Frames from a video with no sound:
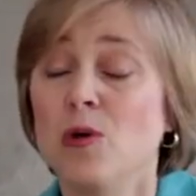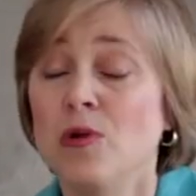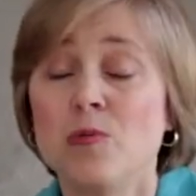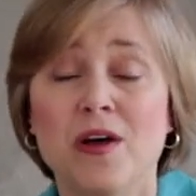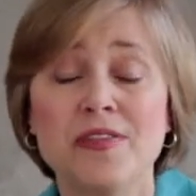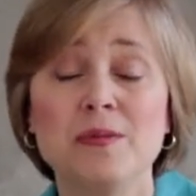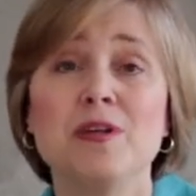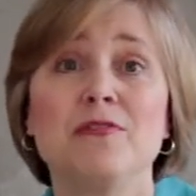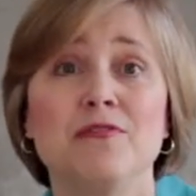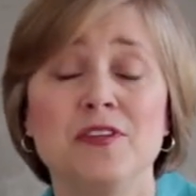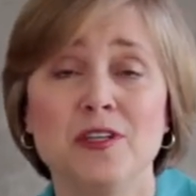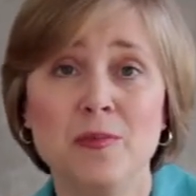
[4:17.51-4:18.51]
We want them to
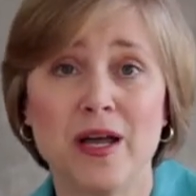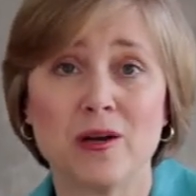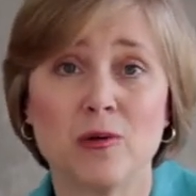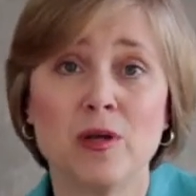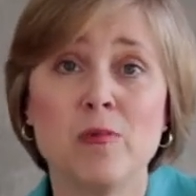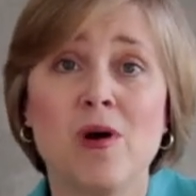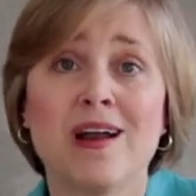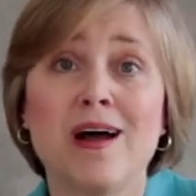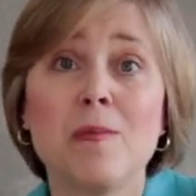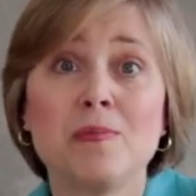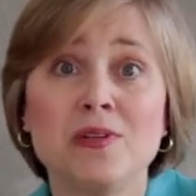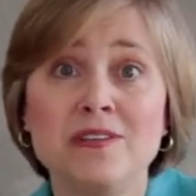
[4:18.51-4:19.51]
feel better. We want
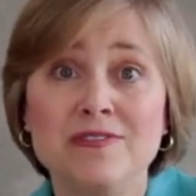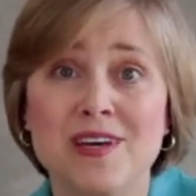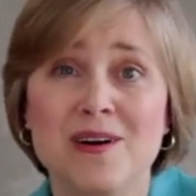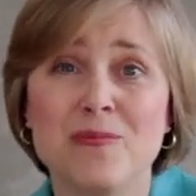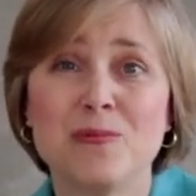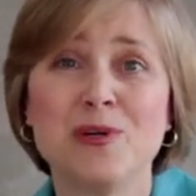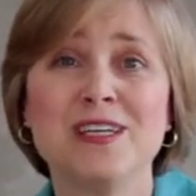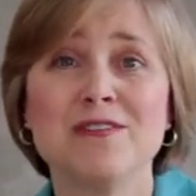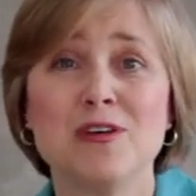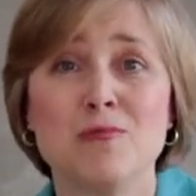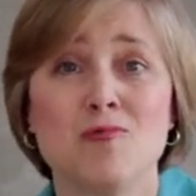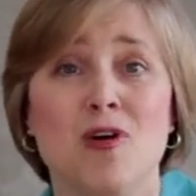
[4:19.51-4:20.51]
to uplift them. We
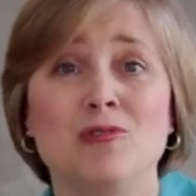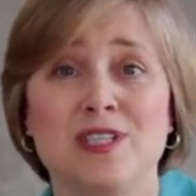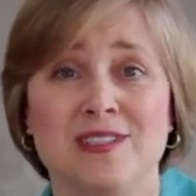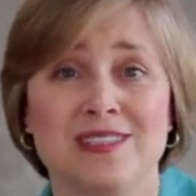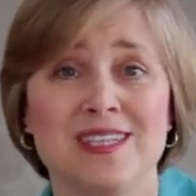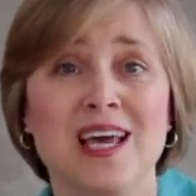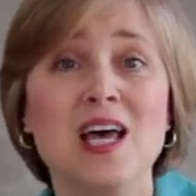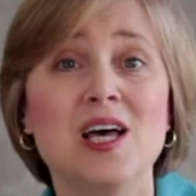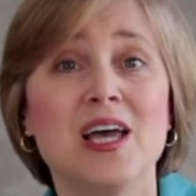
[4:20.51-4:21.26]
give them roses.